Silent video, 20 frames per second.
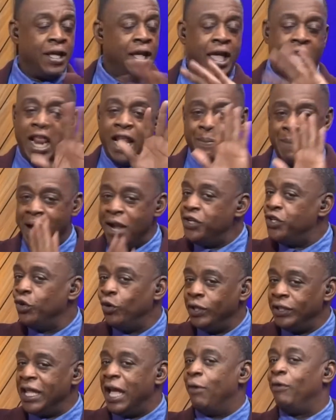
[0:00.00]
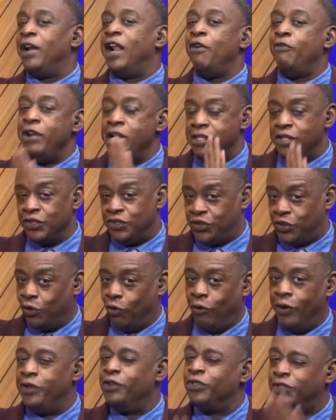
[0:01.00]
And I'm not doing that when I read this
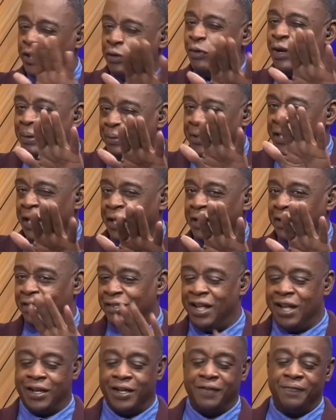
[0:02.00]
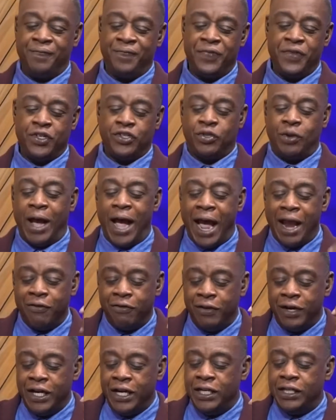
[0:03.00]
story. You'll see what I'm saying in a second. So
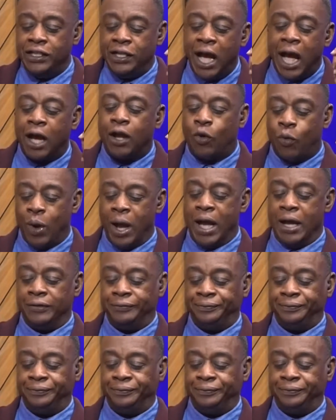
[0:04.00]
Irene Gakwa